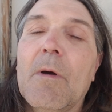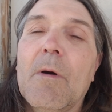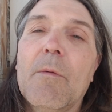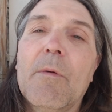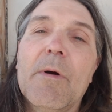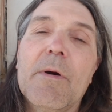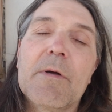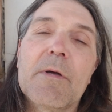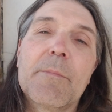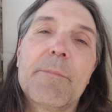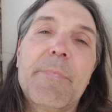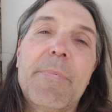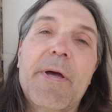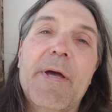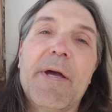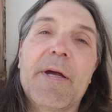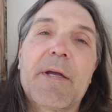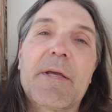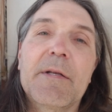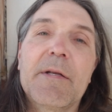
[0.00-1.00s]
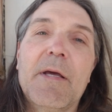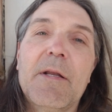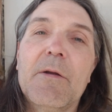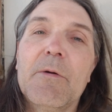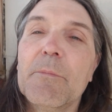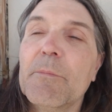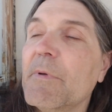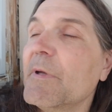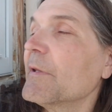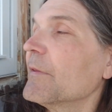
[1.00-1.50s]
Welcome back, and I
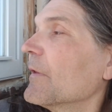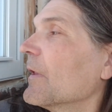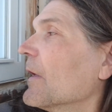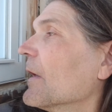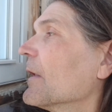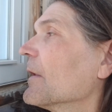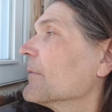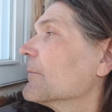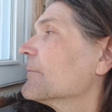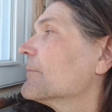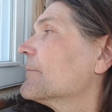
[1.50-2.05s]
don't mean that.